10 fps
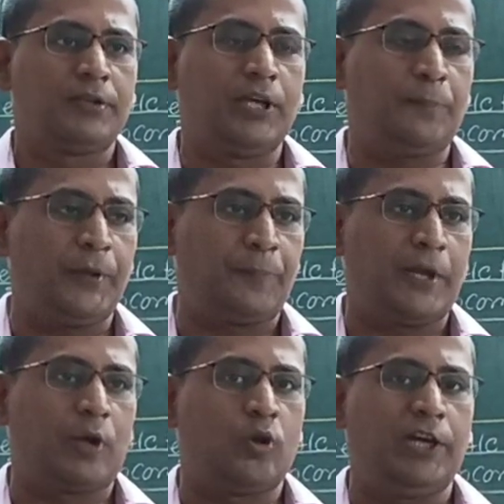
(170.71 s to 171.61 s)
They
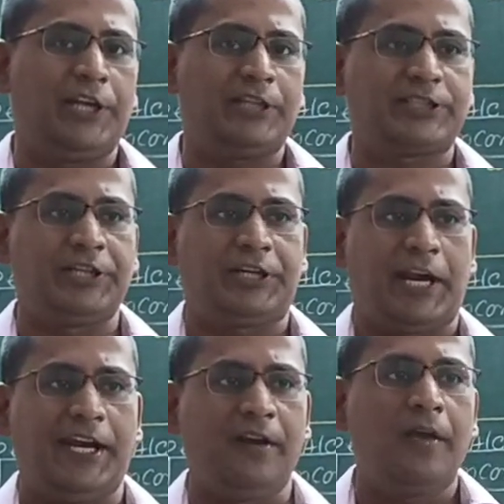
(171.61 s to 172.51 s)
prepare only receipt
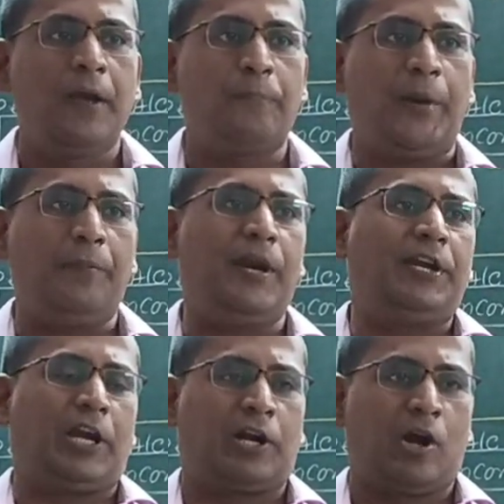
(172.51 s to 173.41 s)
and
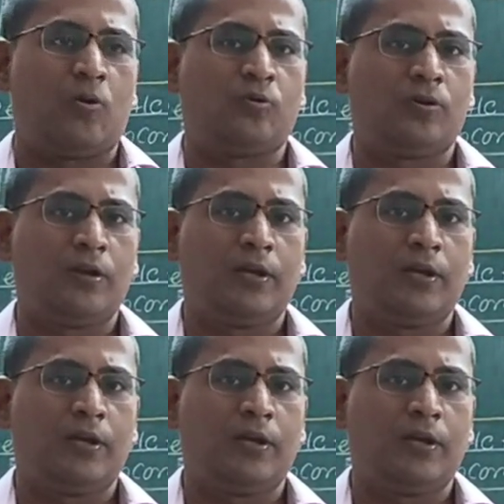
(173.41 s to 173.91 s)
payment account,